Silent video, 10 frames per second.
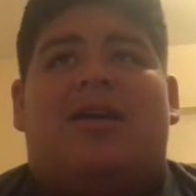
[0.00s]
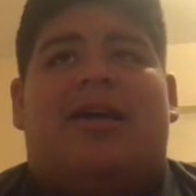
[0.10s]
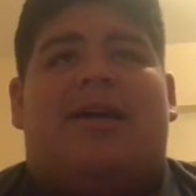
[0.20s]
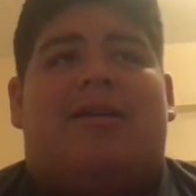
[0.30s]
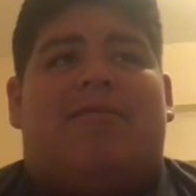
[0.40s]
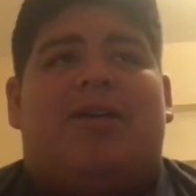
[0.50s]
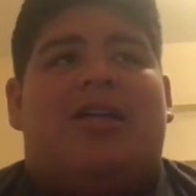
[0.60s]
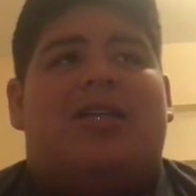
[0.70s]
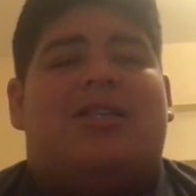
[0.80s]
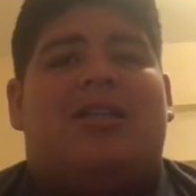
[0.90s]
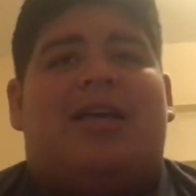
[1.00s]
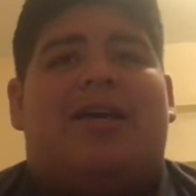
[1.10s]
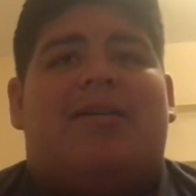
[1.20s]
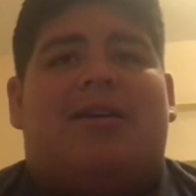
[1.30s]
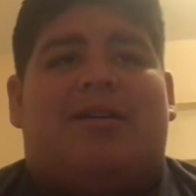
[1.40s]
and he doesn't
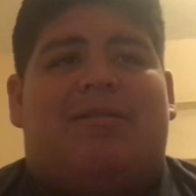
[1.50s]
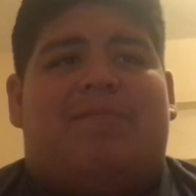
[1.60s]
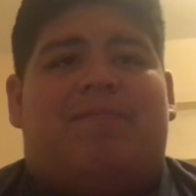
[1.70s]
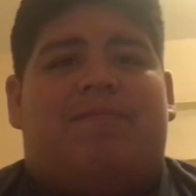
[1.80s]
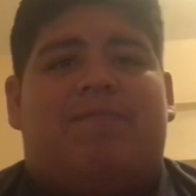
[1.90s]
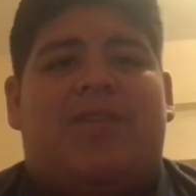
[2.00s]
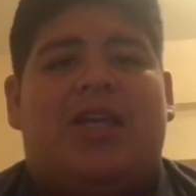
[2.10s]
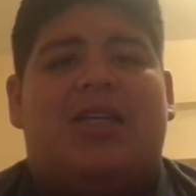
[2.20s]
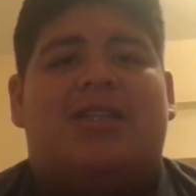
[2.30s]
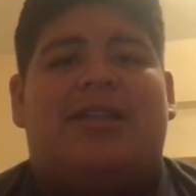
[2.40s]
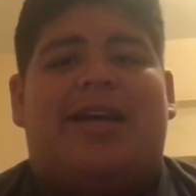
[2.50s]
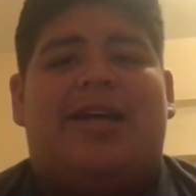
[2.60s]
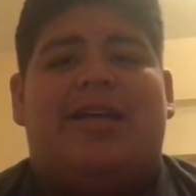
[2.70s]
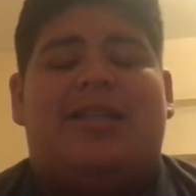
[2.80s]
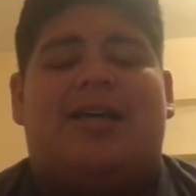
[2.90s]
let um, he doesn't
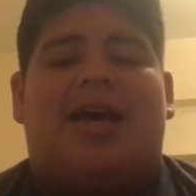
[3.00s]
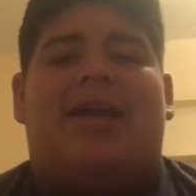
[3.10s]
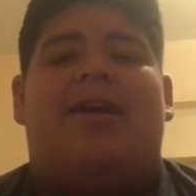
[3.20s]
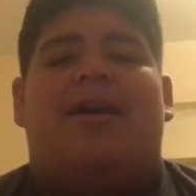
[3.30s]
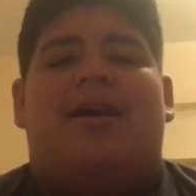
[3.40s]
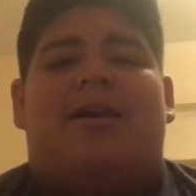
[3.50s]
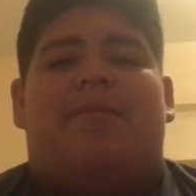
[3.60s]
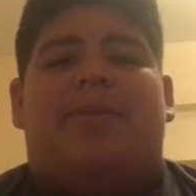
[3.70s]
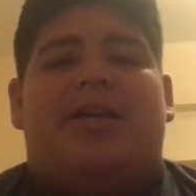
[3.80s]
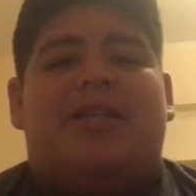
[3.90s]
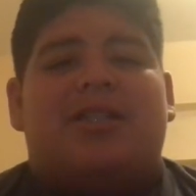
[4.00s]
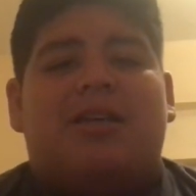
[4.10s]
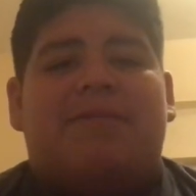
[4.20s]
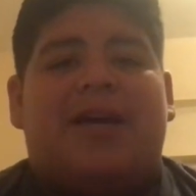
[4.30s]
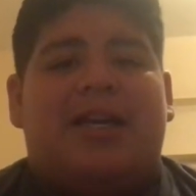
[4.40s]
let his height be a
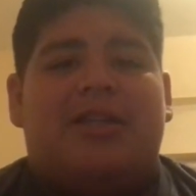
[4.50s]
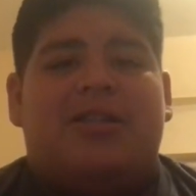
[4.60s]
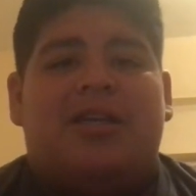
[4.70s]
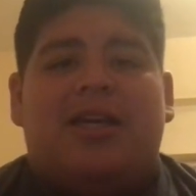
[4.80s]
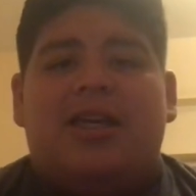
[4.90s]
disadvantage.